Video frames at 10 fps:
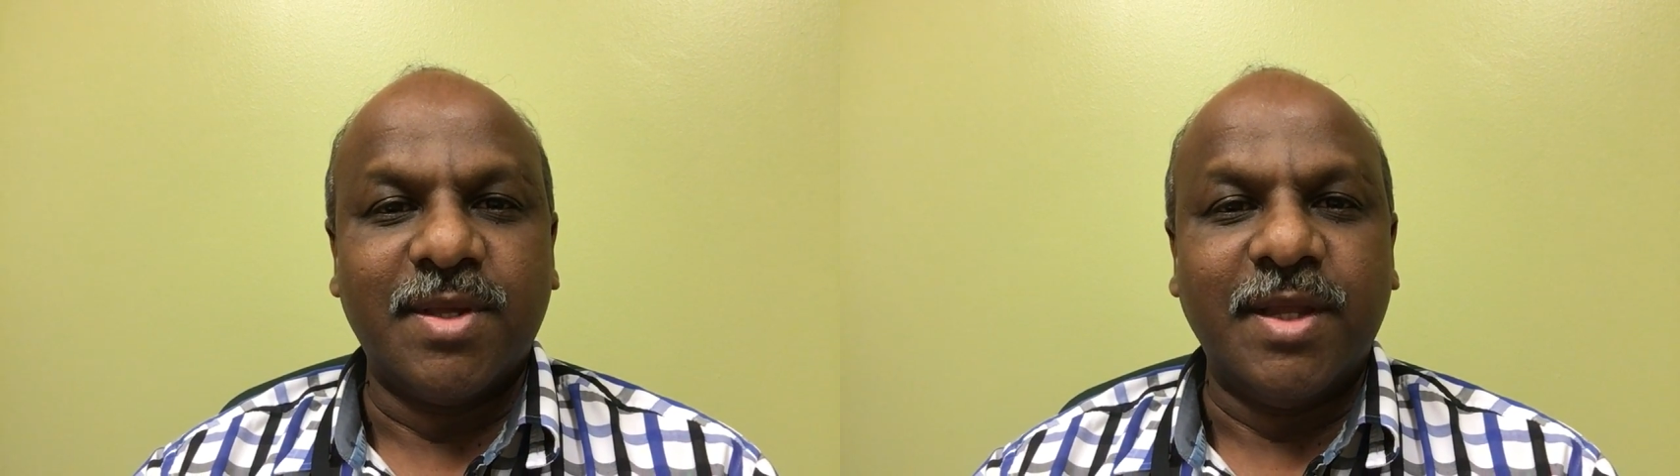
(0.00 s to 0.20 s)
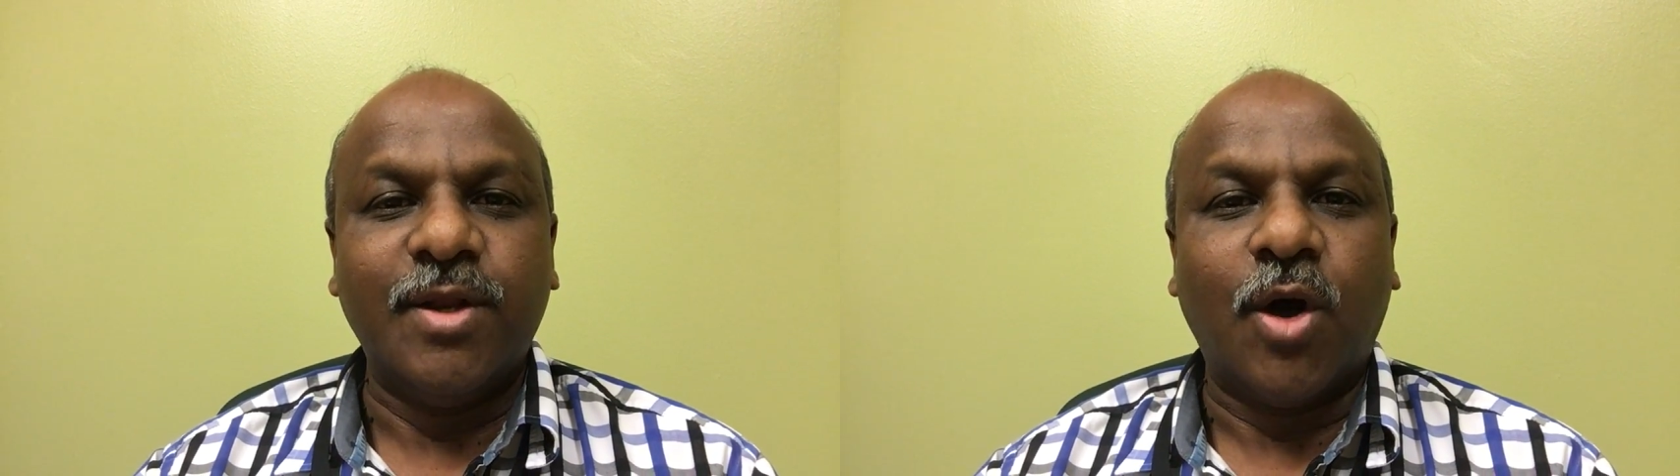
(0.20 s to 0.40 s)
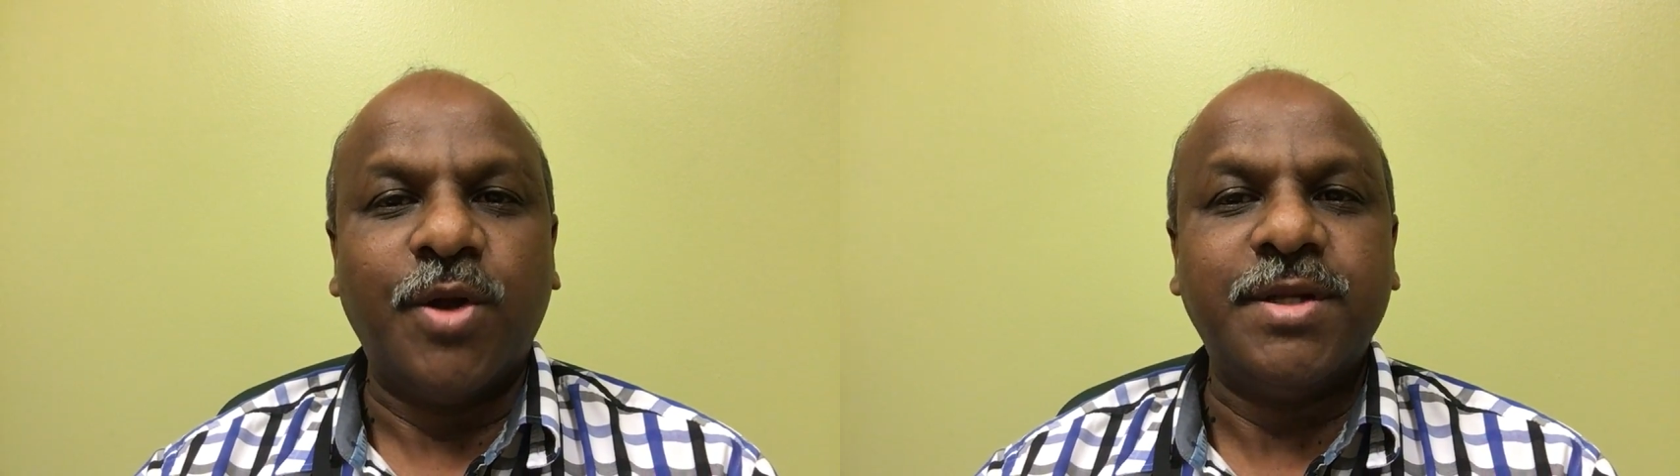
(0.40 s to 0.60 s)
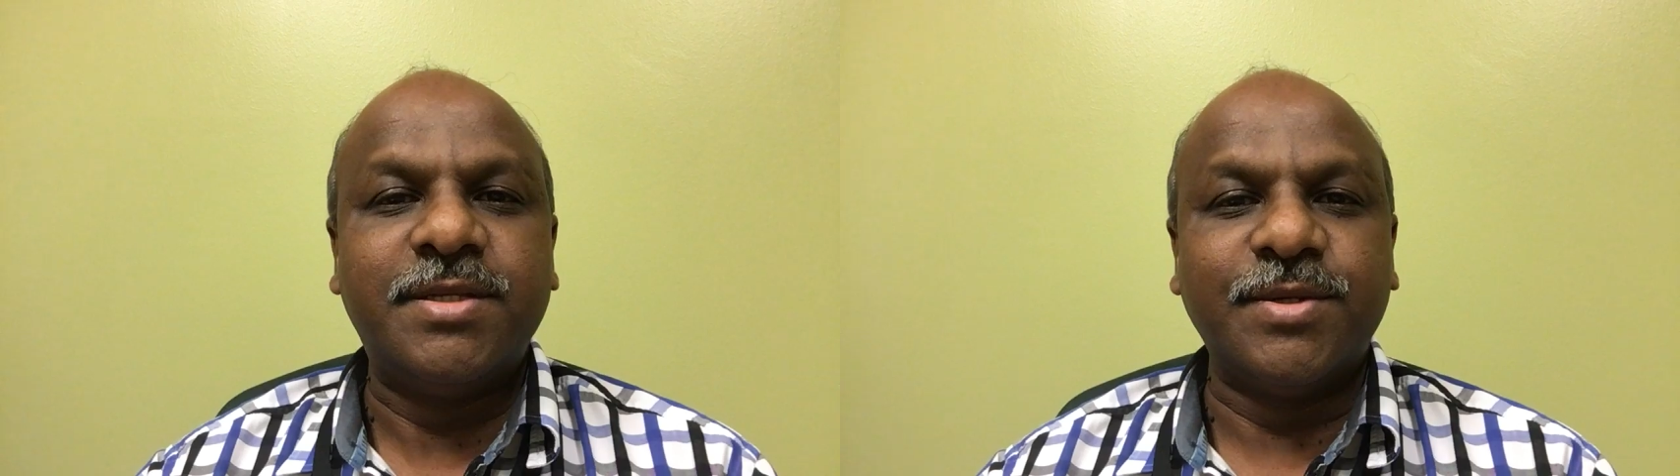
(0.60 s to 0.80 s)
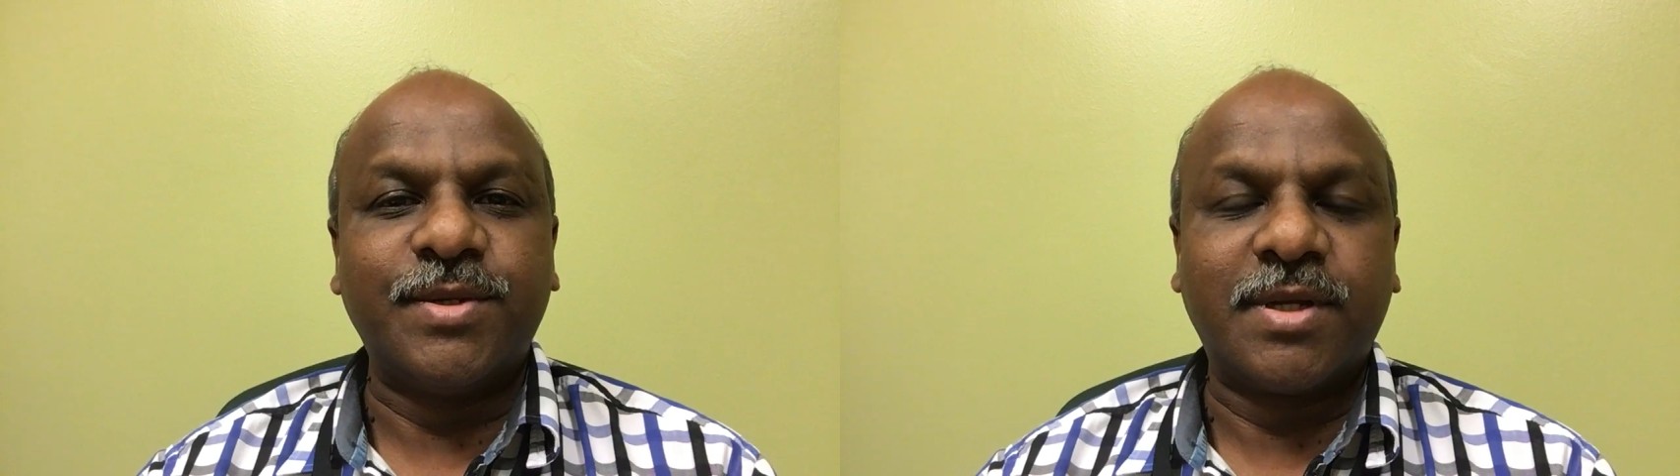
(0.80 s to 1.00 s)
in order
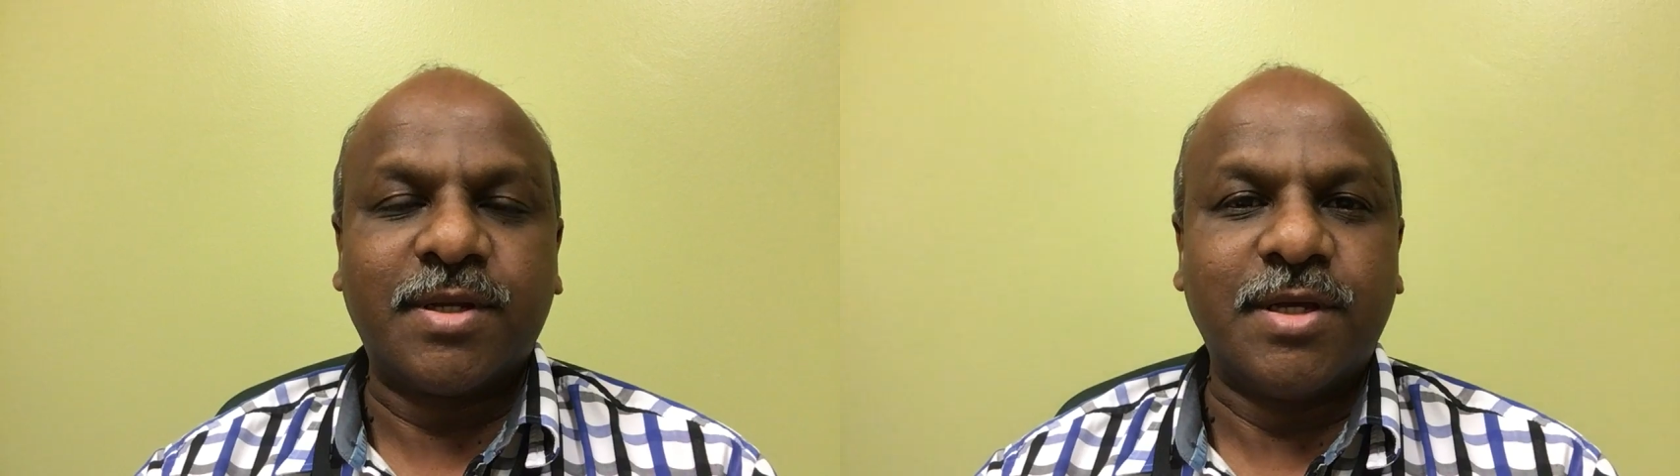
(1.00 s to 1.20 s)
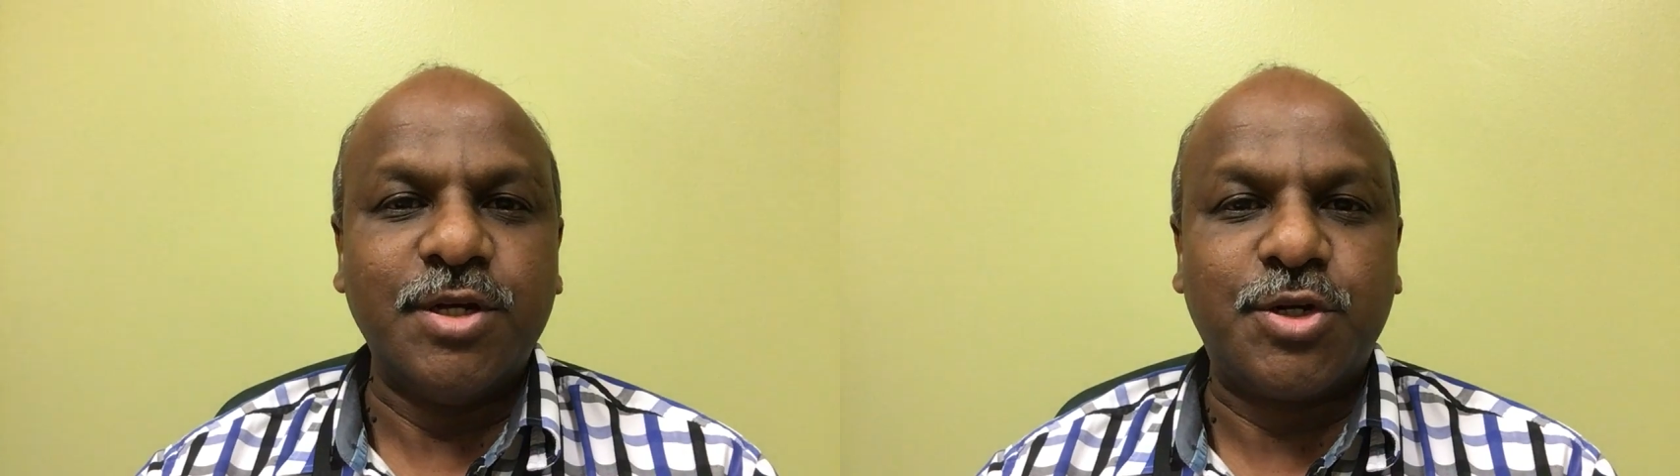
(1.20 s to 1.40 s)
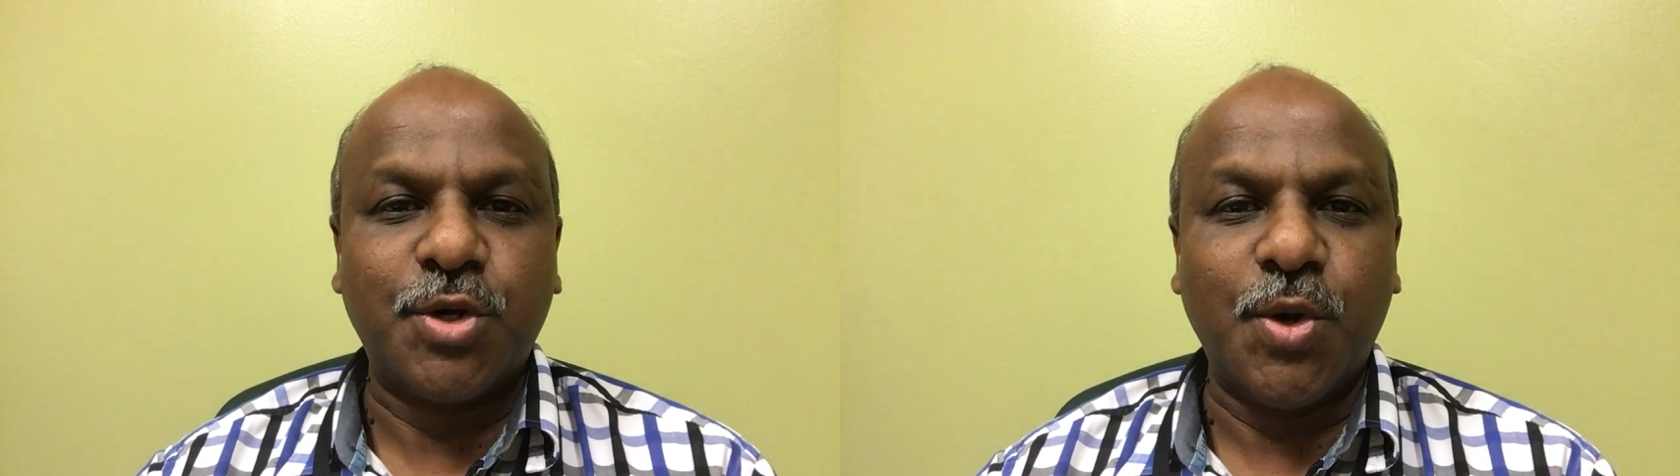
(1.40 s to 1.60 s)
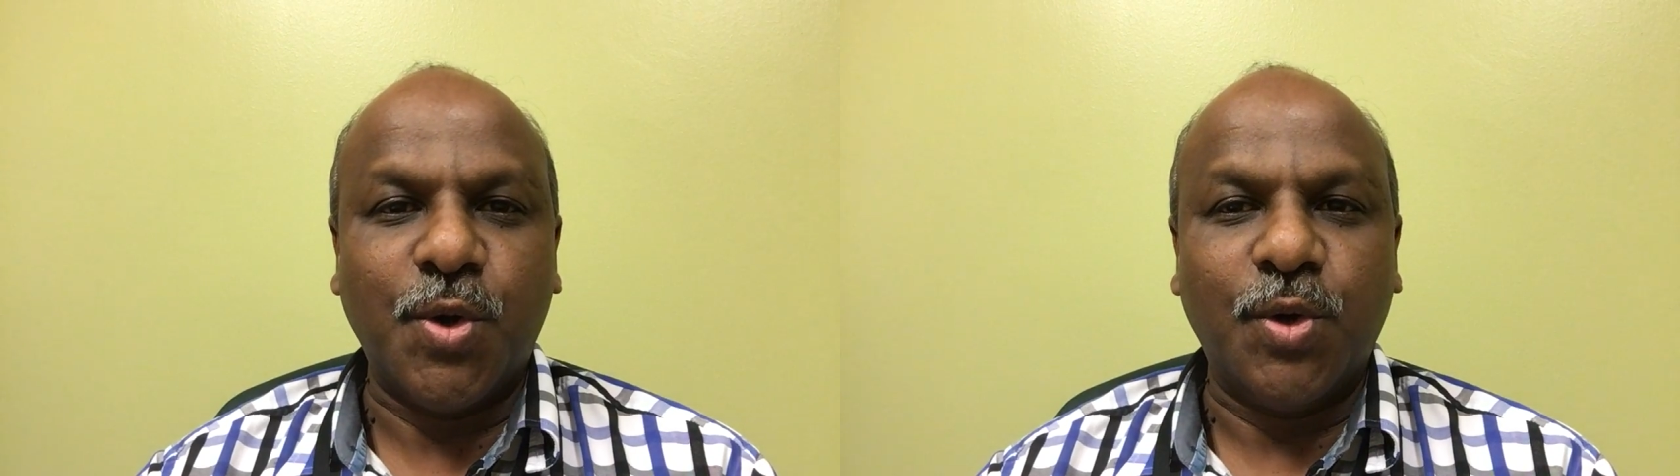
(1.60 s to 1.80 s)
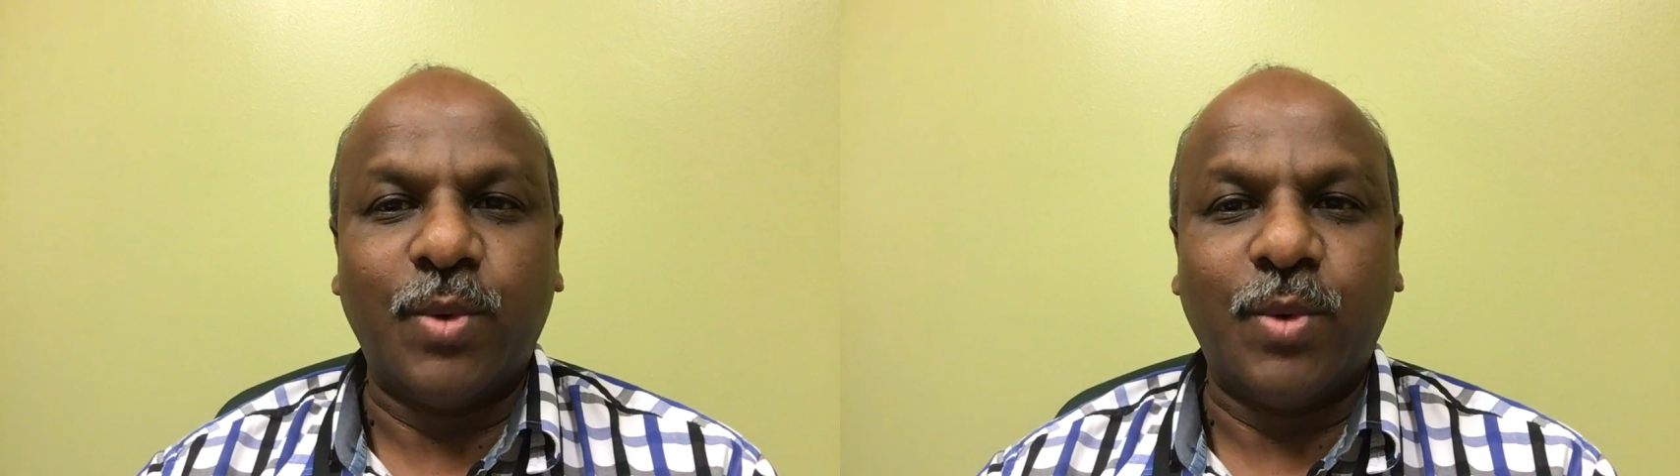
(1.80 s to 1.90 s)
to control